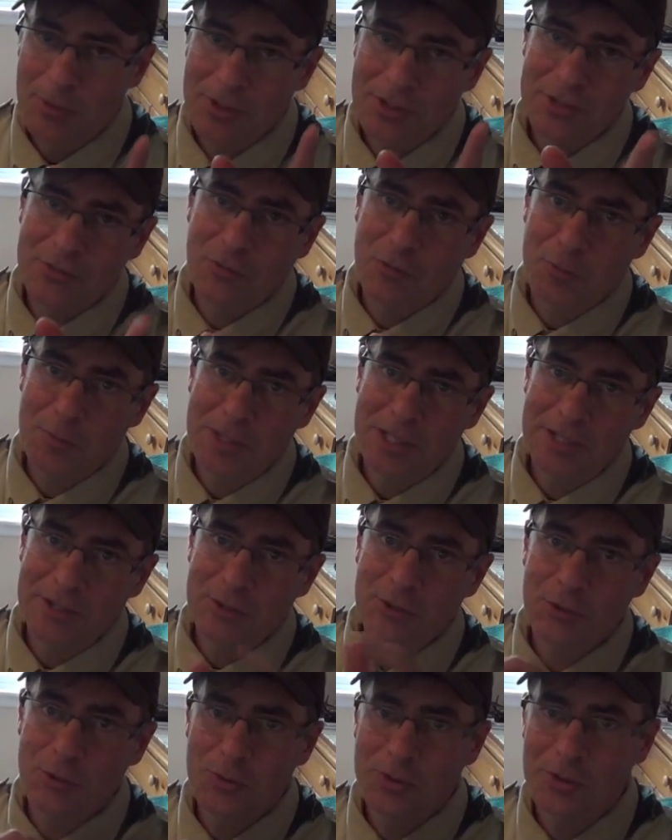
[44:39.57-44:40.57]
this is for me
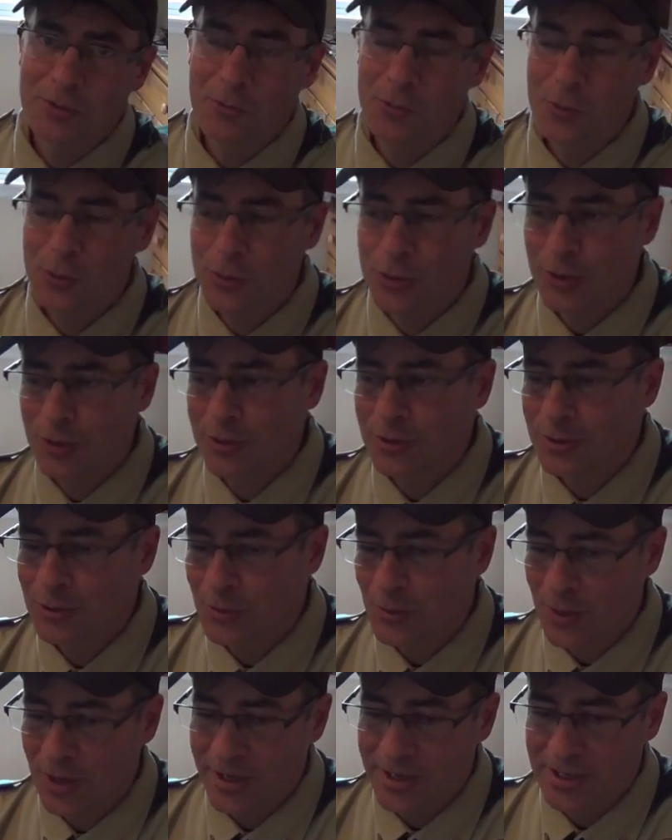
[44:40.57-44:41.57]
too in the future,
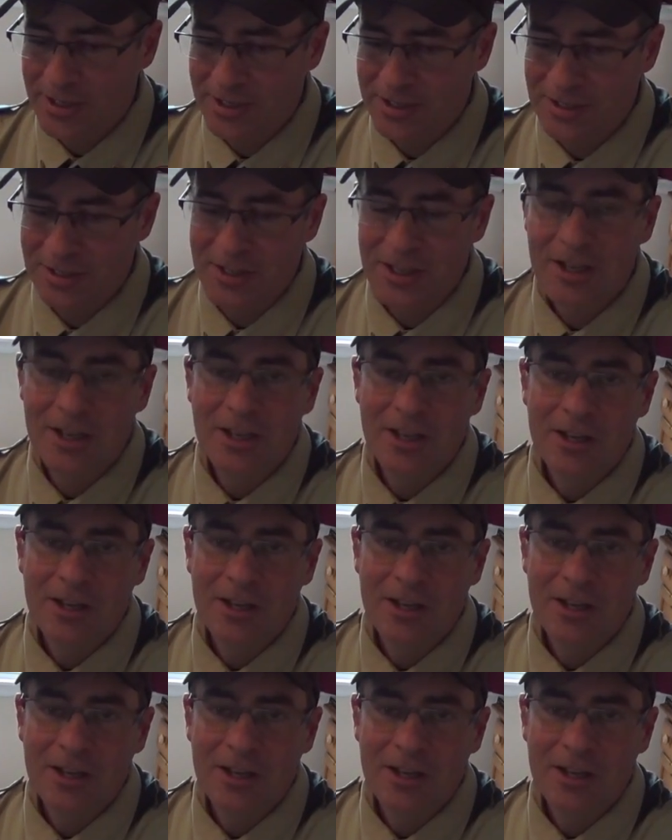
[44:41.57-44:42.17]
so I can